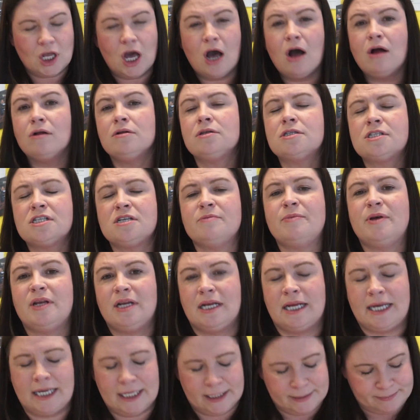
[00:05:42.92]

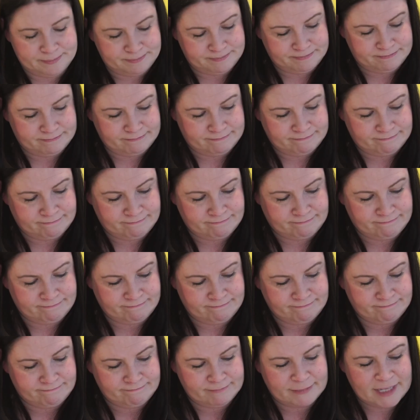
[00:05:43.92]
Ultimately,
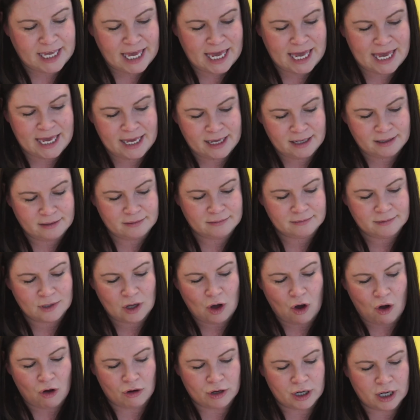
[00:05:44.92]
king,
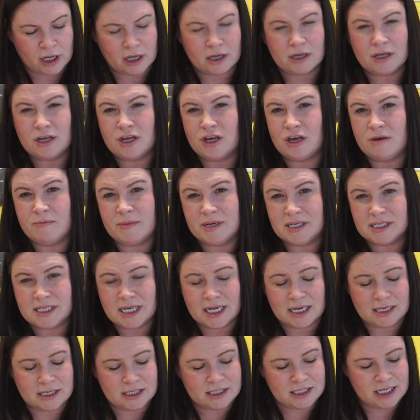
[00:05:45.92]
honour, human
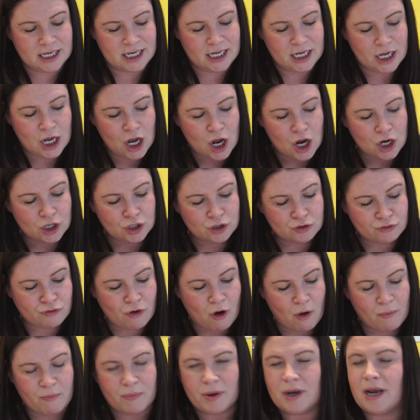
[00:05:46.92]
dignity
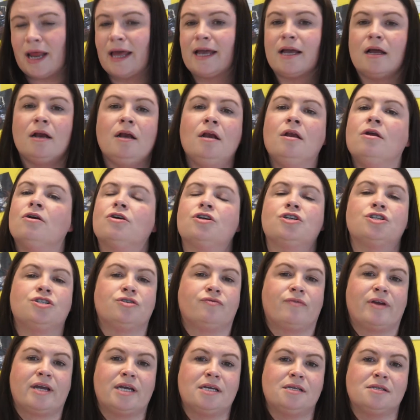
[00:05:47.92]
drop like
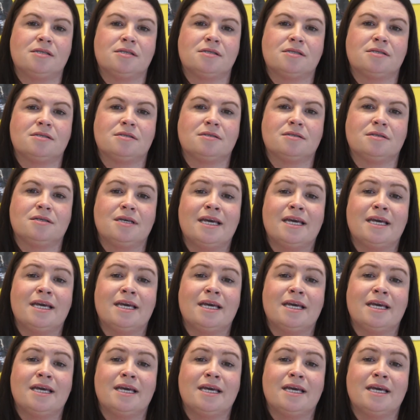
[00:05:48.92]
luxuries.